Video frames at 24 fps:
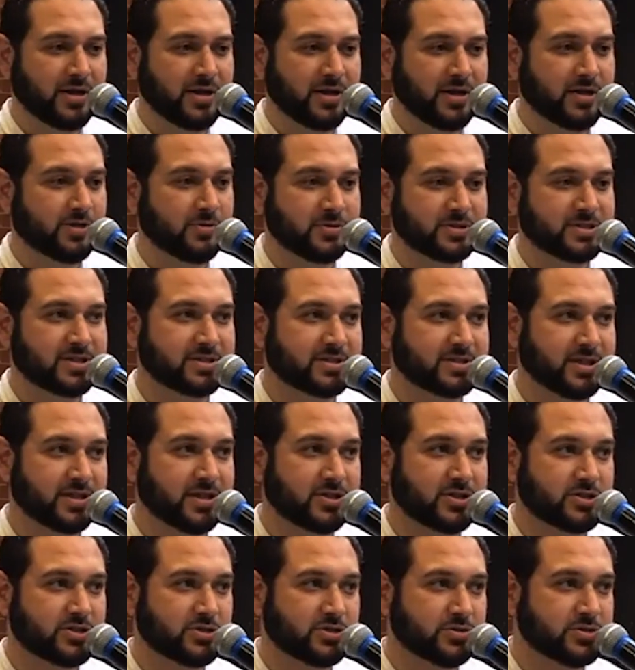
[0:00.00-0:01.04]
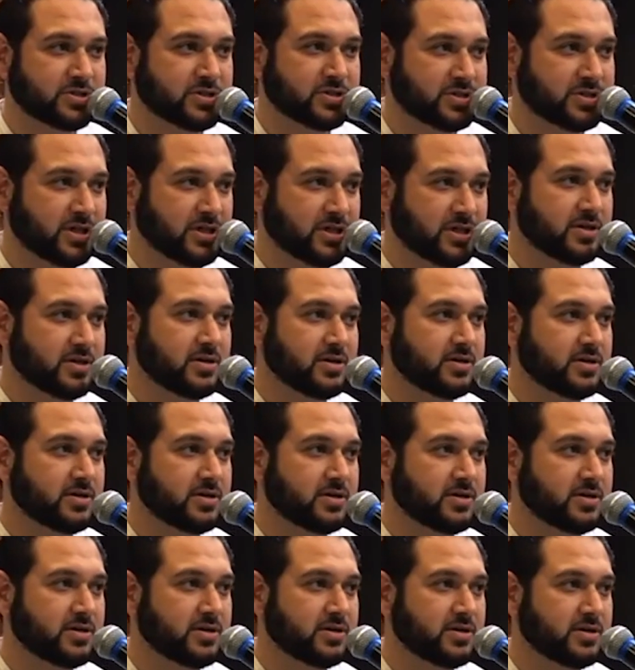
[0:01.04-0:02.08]
coincidence that they chose to
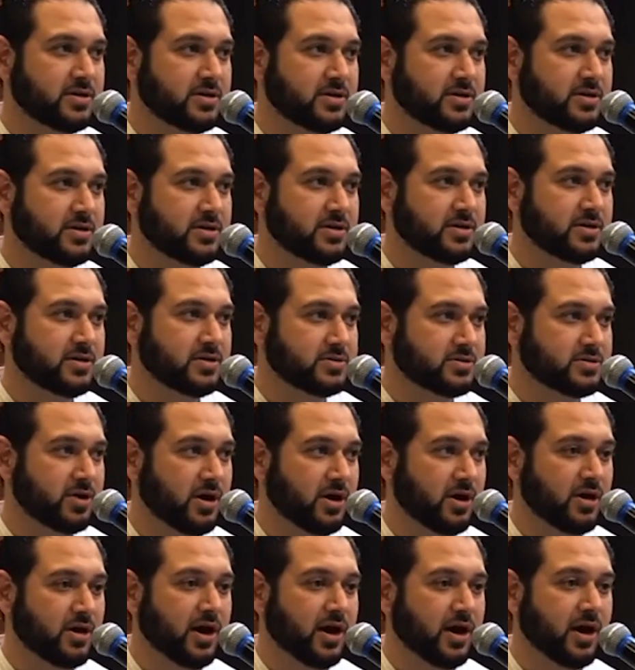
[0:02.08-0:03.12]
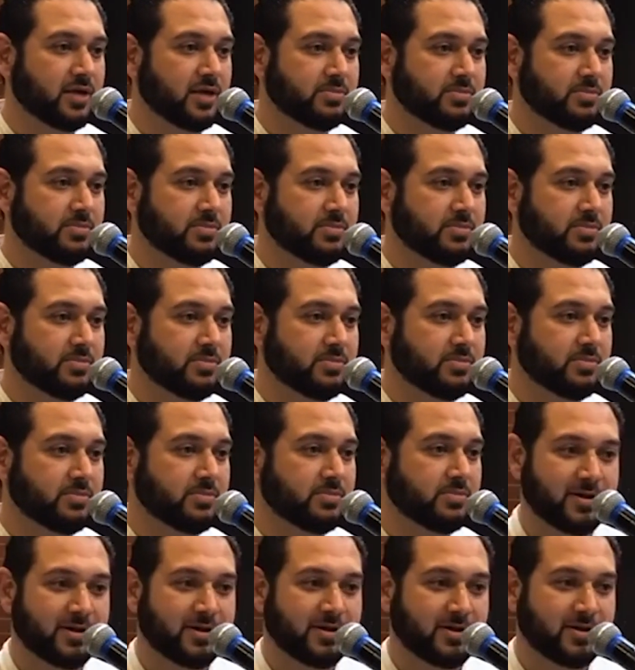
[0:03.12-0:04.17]
say Tala
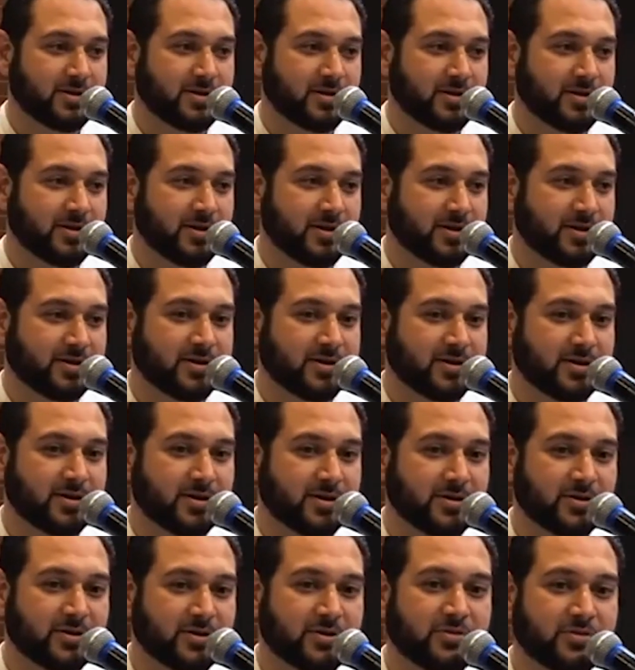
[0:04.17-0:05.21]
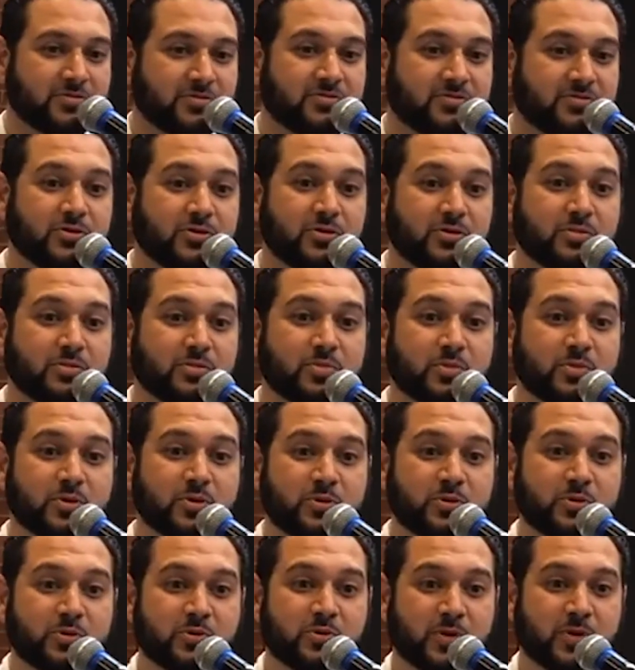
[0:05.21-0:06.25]
al-Badra, right? That
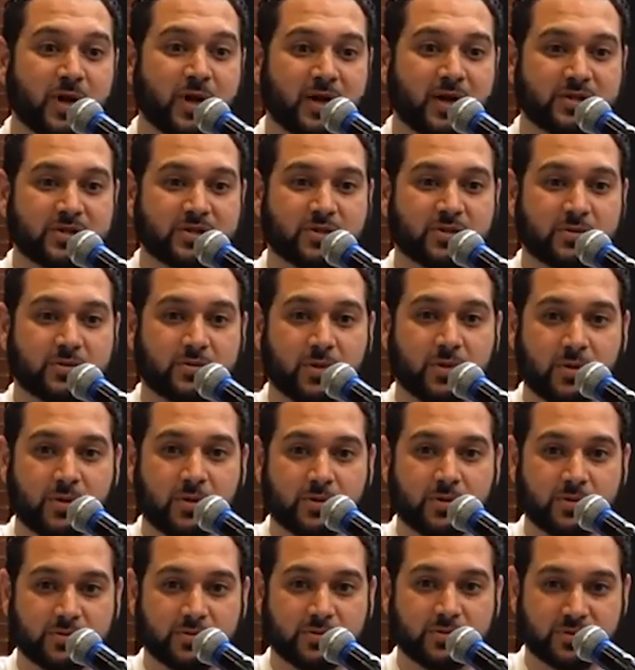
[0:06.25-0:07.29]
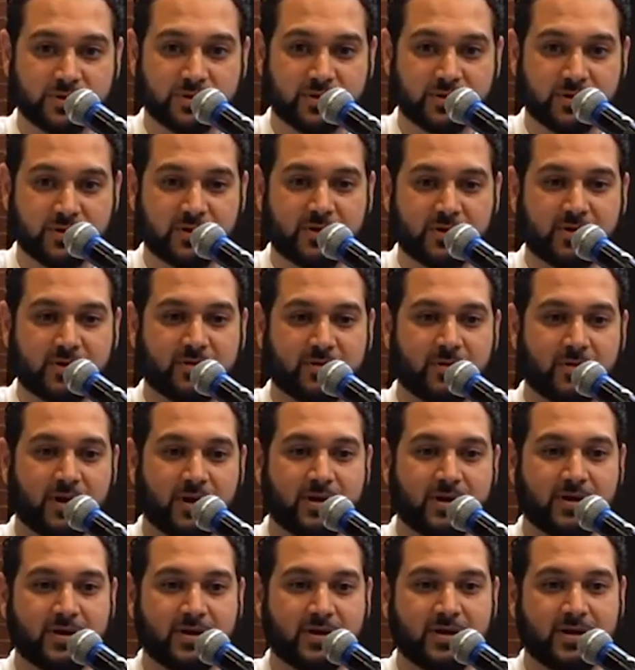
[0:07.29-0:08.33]
the full moon has arose,
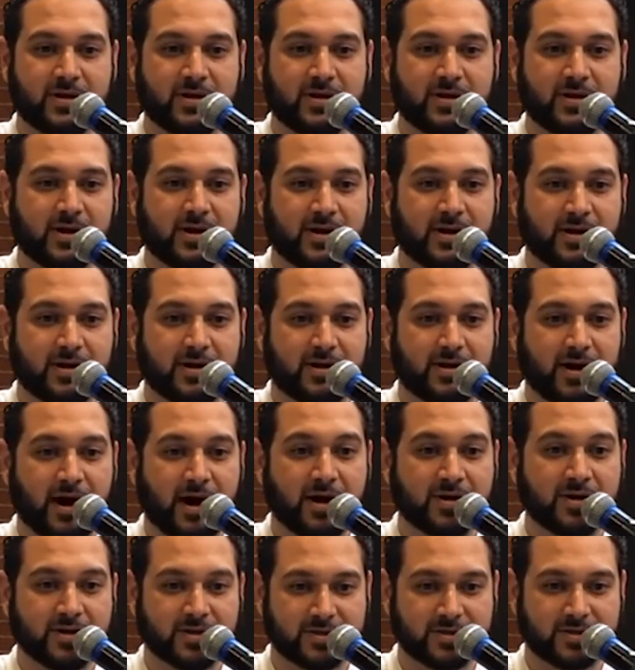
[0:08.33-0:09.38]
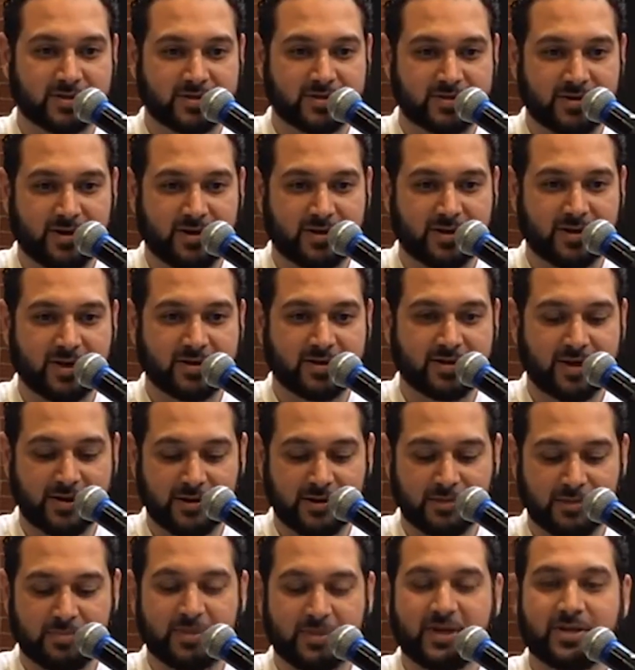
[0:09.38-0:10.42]
right? On us on that day,
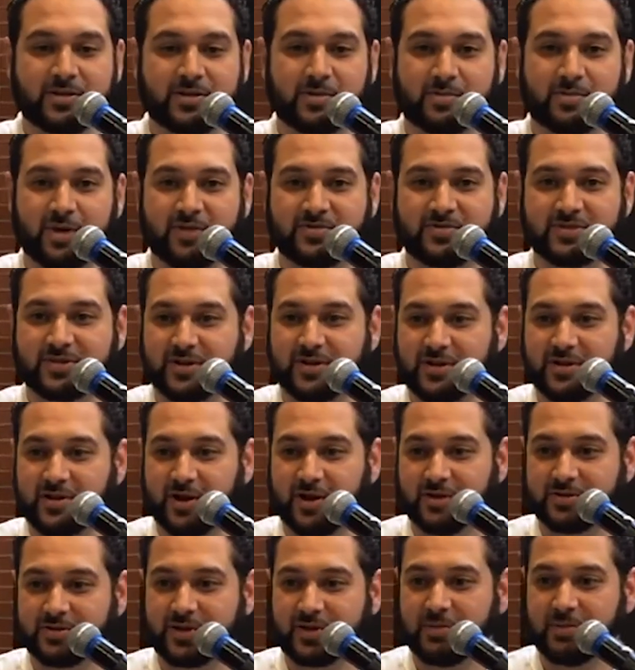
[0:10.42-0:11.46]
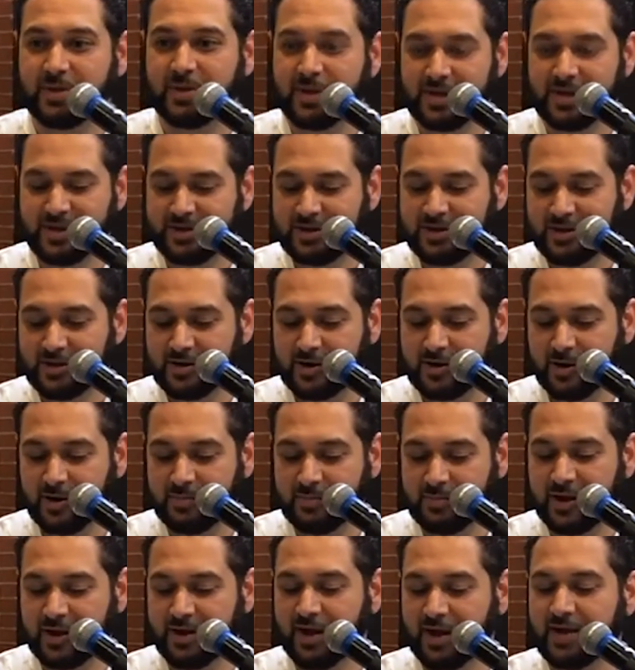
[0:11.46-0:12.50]
meaning the Prophet sallallahu alaihi wasallam. He didn't come
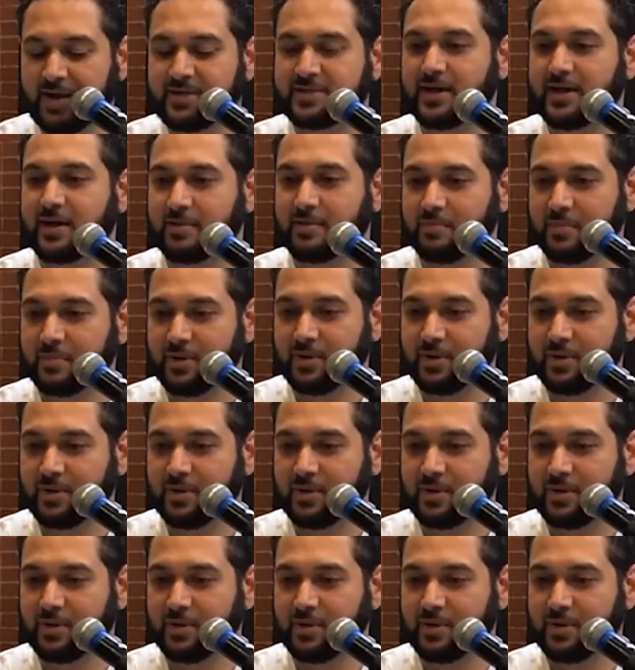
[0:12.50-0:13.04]
at nighttime.